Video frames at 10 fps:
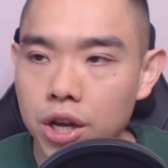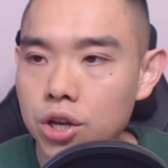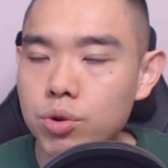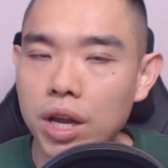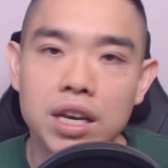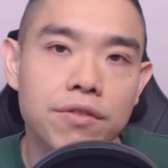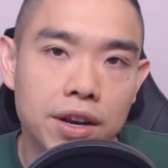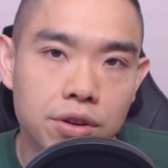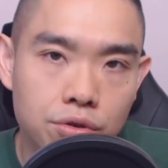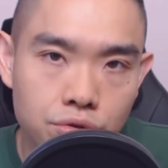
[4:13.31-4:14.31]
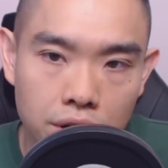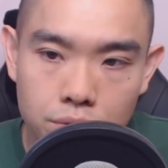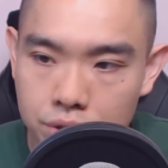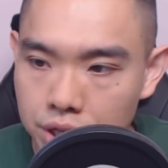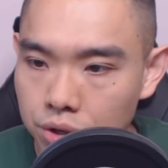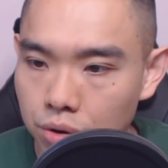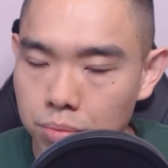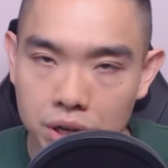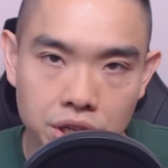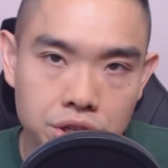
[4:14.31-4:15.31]
You can define your trend using,
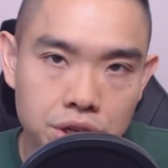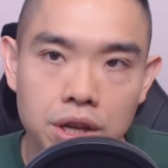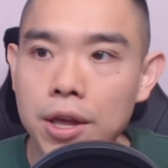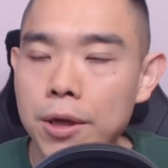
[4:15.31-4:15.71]
price action.